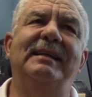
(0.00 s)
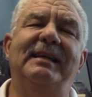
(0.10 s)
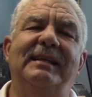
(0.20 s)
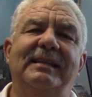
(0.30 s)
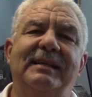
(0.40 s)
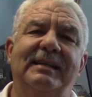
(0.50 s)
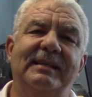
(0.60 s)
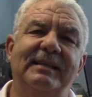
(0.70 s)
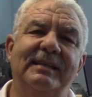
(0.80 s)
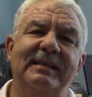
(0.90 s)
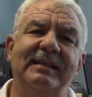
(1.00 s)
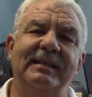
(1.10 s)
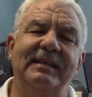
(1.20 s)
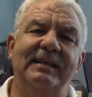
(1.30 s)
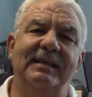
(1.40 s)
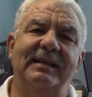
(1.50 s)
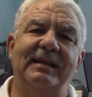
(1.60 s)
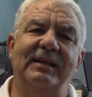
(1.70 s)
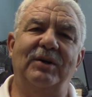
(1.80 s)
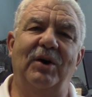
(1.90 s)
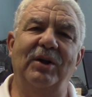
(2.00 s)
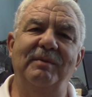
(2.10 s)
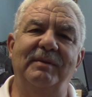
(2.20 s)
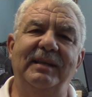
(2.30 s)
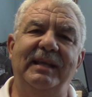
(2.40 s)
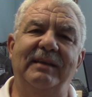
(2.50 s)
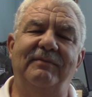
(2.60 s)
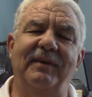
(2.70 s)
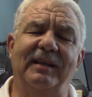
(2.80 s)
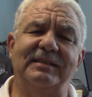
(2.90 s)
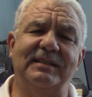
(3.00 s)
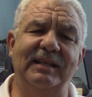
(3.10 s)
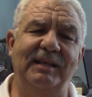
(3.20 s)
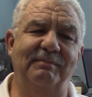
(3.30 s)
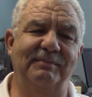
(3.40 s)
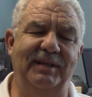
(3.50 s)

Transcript: And I called him, and he had fell asleep